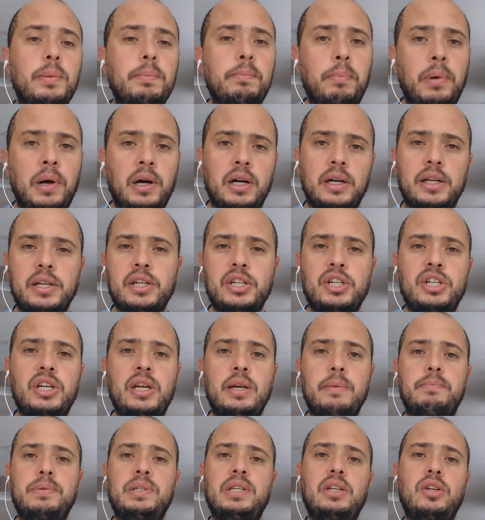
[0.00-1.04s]

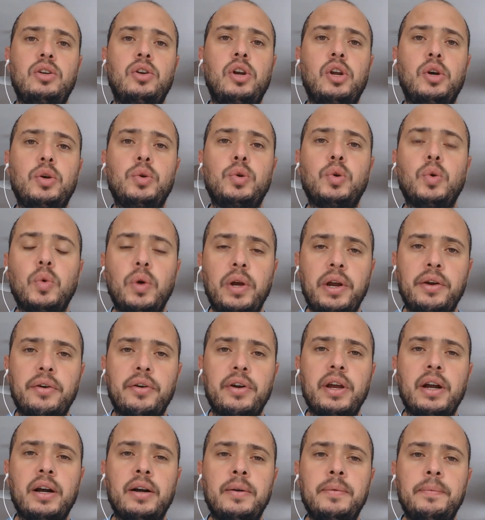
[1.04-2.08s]
partnerships in your local area.